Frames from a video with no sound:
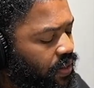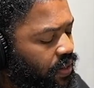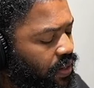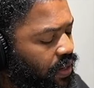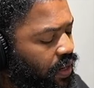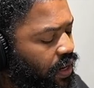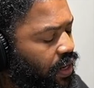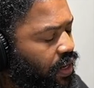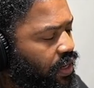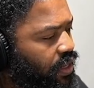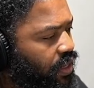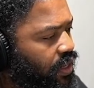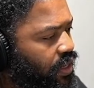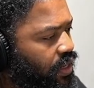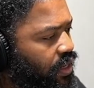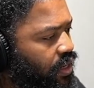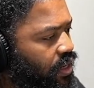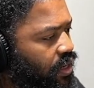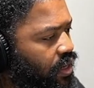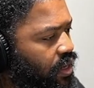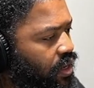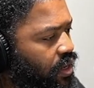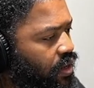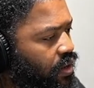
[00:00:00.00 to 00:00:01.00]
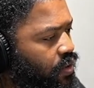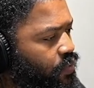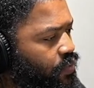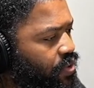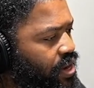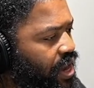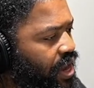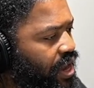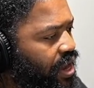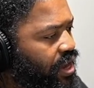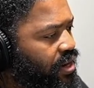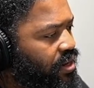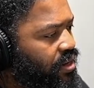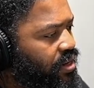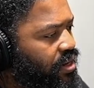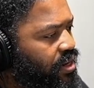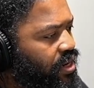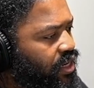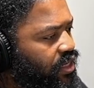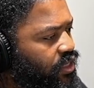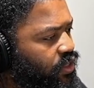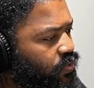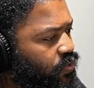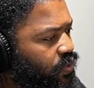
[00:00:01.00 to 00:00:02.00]
Luckily, we had
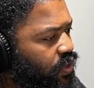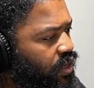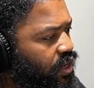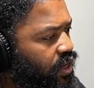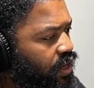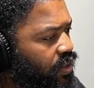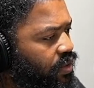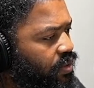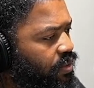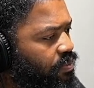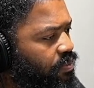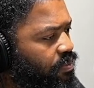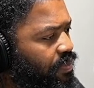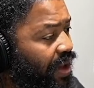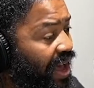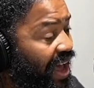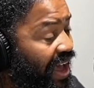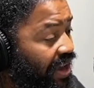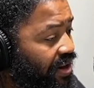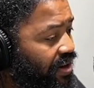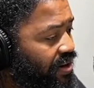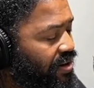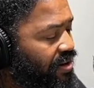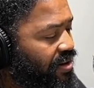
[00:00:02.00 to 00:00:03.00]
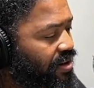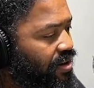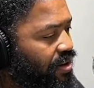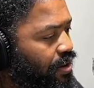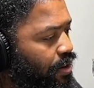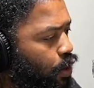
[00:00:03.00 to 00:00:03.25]
connections with another buyer